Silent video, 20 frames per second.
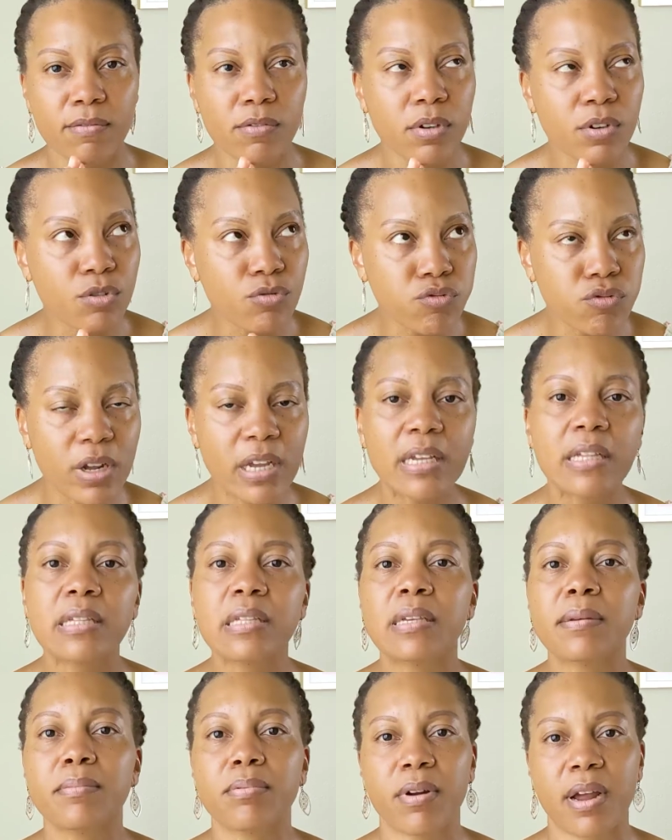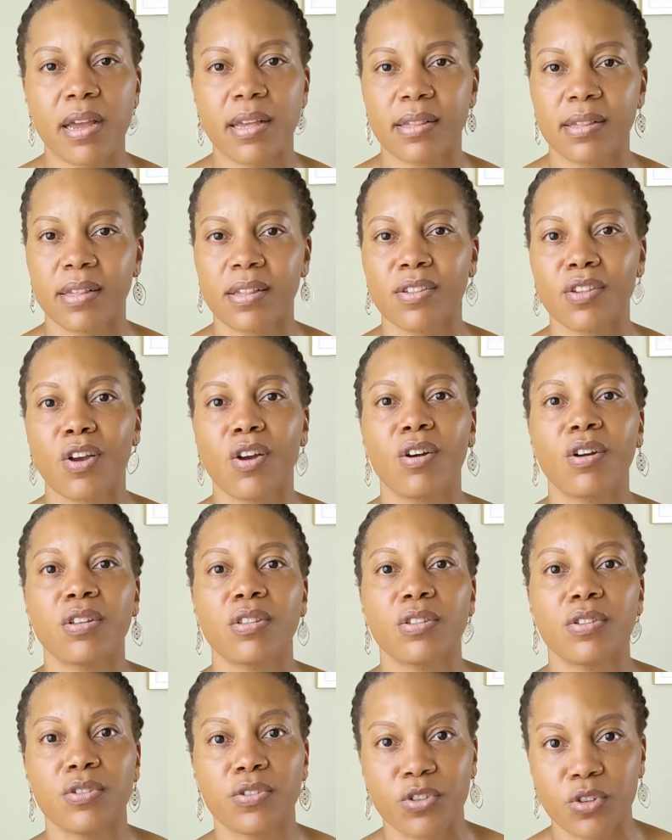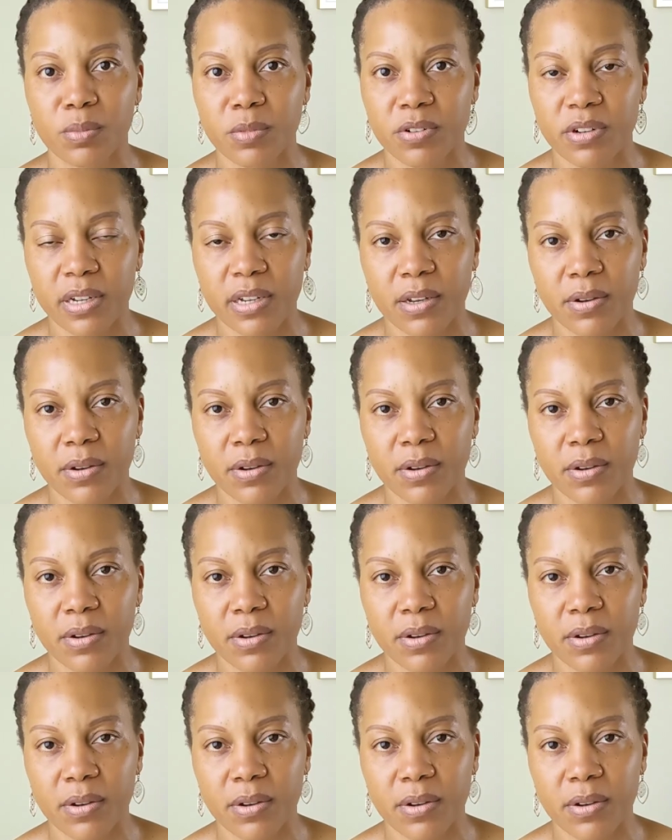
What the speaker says: crazy prices on turmeric.